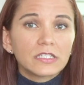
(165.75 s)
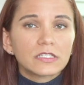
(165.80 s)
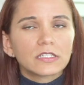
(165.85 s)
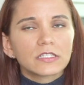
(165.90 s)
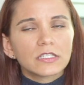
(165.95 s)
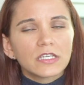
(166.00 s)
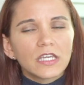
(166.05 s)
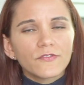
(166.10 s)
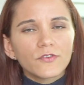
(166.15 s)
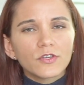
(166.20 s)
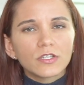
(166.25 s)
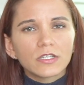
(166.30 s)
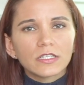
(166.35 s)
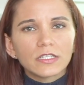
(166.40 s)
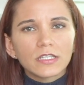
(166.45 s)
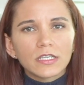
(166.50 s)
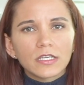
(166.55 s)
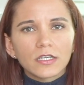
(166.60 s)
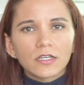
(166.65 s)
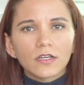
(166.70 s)
Just to give you an
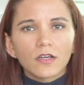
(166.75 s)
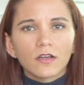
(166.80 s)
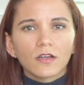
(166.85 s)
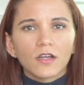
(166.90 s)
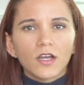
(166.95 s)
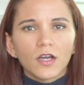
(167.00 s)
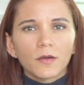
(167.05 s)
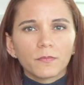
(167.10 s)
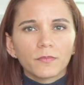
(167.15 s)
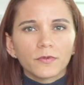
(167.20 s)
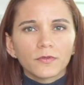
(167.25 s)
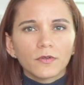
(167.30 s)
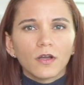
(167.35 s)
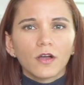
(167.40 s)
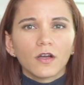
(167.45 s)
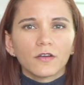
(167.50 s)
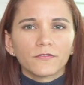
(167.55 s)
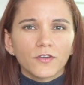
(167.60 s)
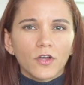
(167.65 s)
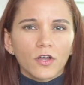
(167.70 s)
idea, a cup
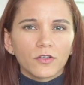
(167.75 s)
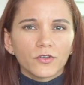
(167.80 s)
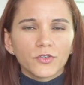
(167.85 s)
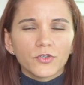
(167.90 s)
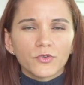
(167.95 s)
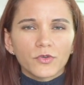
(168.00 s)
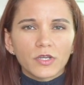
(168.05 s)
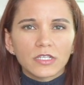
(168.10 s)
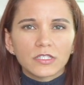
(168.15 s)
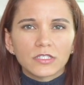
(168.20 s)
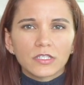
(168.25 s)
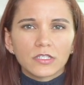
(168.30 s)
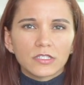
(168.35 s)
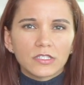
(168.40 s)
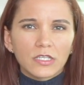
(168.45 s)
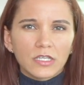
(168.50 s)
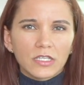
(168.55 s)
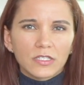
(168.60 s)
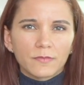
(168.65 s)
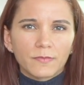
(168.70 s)
of collard greens
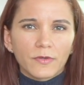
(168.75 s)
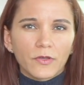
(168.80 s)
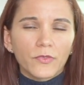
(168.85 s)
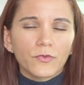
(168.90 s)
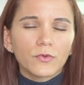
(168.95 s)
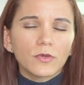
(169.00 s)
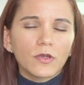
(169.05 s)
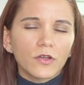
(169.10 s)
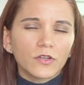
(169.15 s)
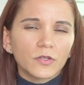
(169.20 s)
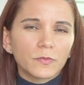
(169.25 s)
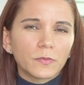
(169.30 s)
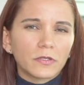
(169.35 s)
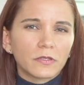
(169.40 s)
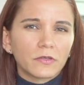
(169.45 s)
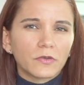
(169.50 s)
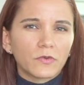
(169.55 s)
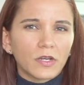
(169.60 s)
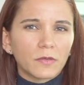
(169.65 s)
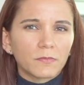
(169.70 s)
contains about 300
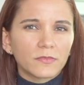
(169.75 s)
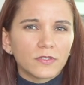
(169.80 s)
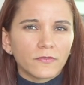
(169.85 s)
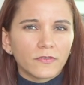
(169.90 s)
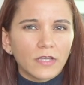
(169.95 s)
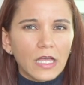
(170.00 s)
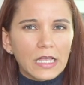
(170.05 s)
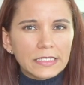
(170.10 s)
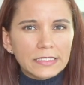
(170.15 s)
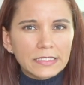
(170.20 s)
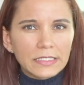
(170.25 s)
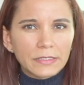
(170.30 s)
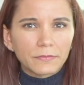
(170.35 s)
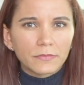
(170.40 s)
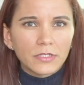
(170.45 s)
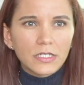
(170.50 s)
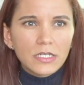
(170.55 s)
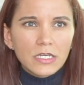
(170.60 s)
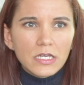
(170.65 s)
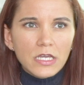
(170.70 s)
milligrams of calcium,